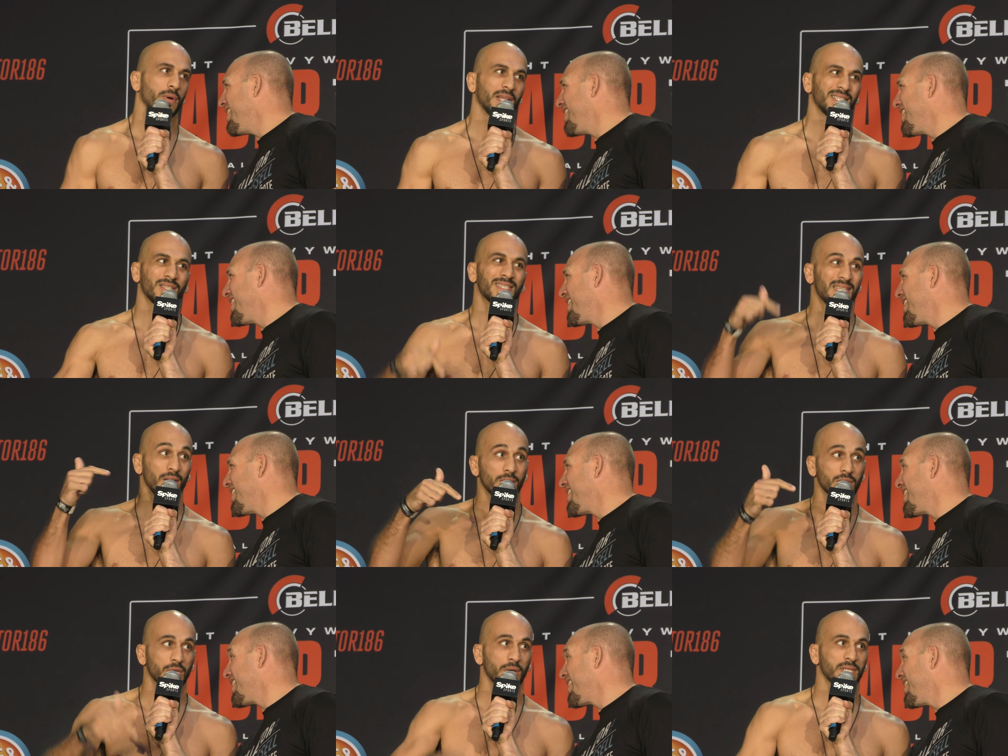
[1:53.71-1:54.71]
Speaker 1: we're gonna steal
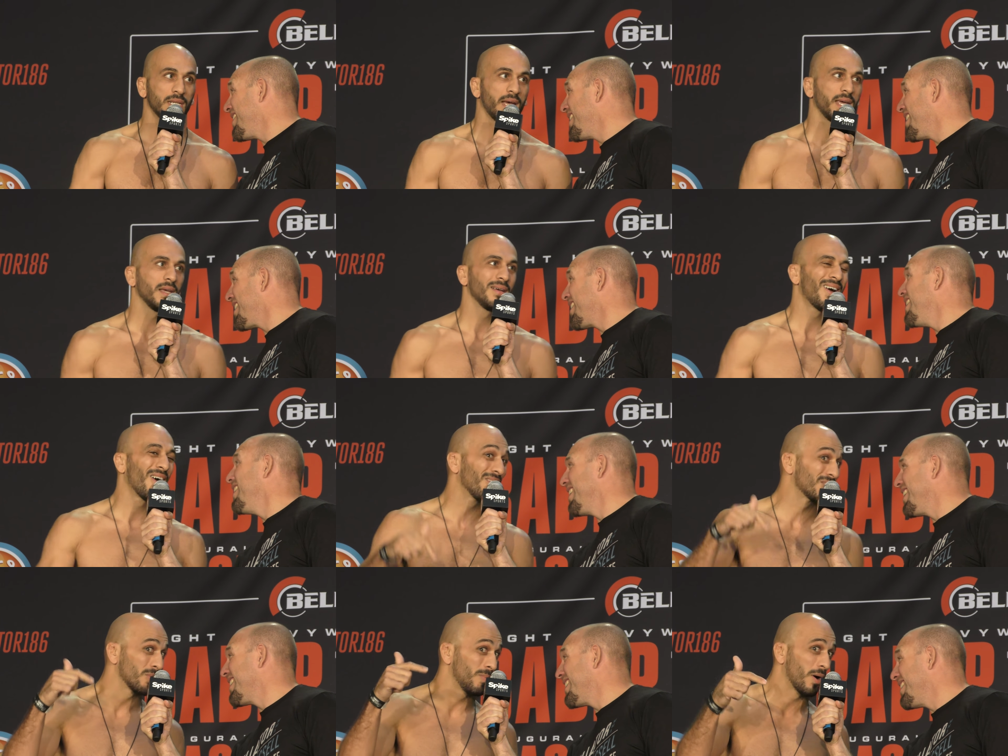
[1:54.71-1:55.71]
the show tonight
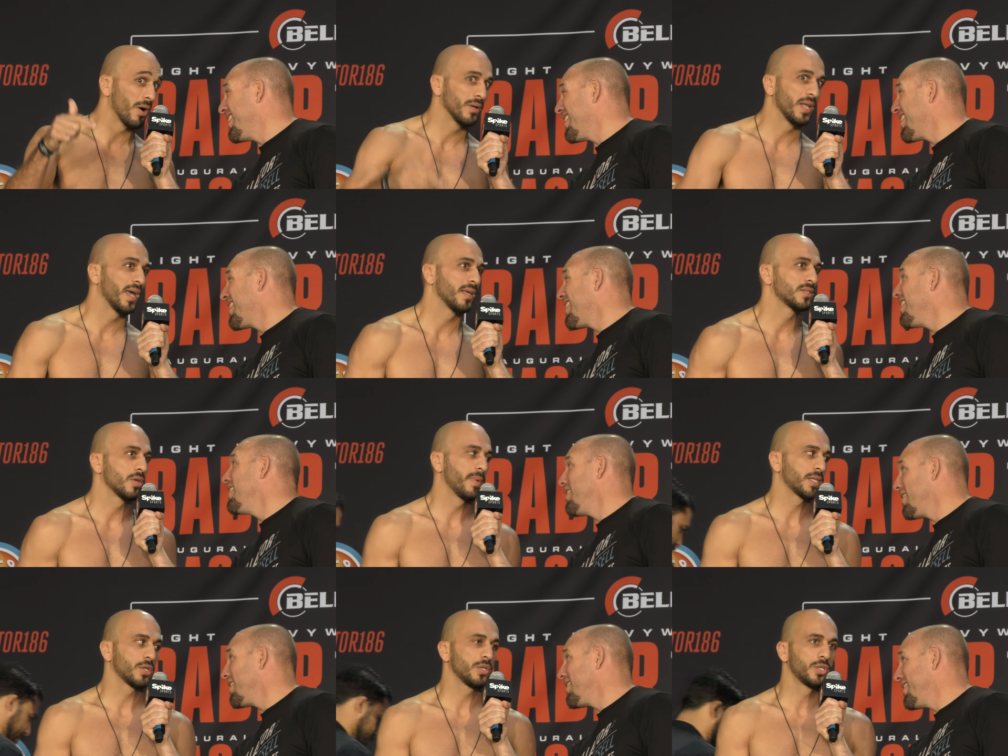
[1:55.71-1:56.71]
or tomorrow night. So
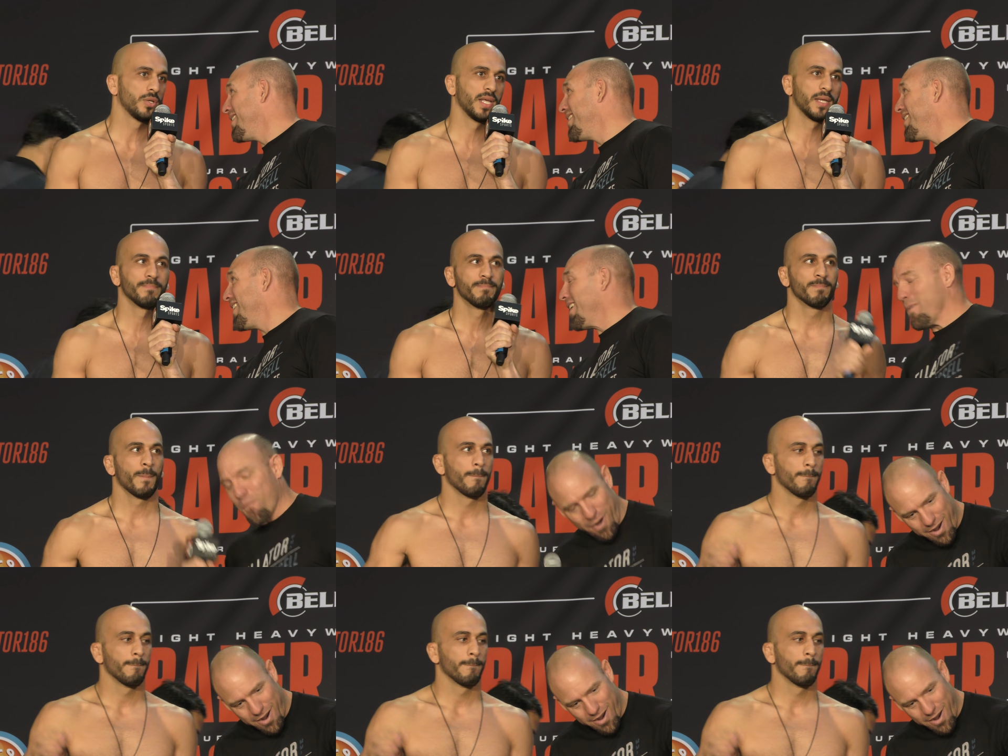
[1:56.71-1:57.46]
make sure you tune in.